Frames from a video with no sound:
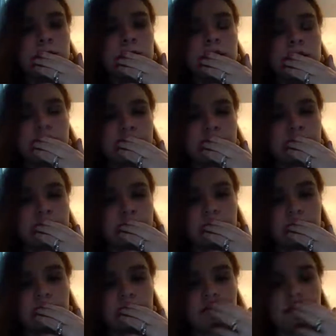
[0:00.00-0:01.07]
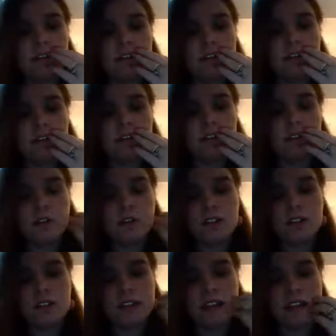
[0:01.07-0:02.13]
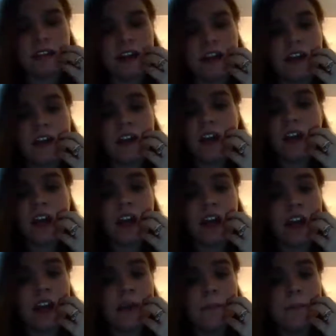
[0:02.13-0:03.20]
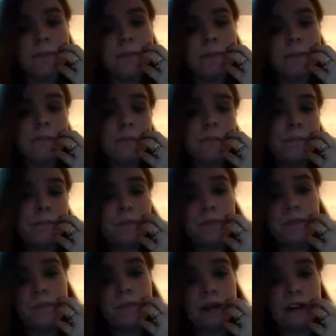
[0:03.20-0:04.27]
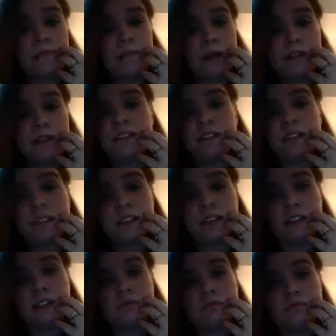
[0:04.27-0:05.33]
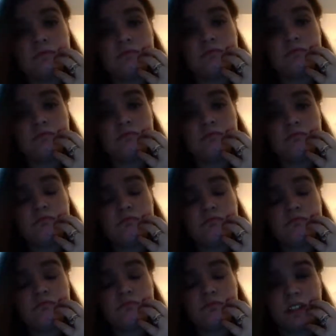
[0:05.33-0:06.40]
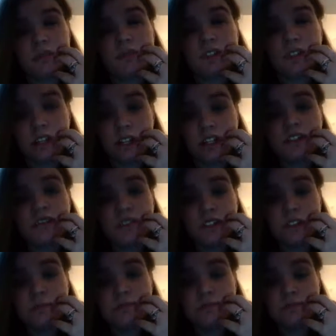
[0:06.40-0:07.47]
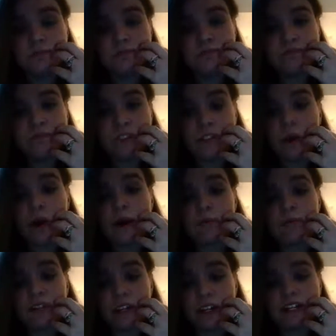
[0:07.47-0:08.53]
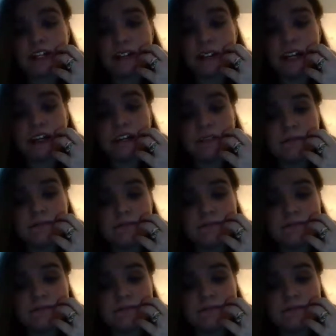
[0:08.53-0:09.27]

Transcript: He just asked me questions like that. But basically, it was a good interview. So I'm very excited.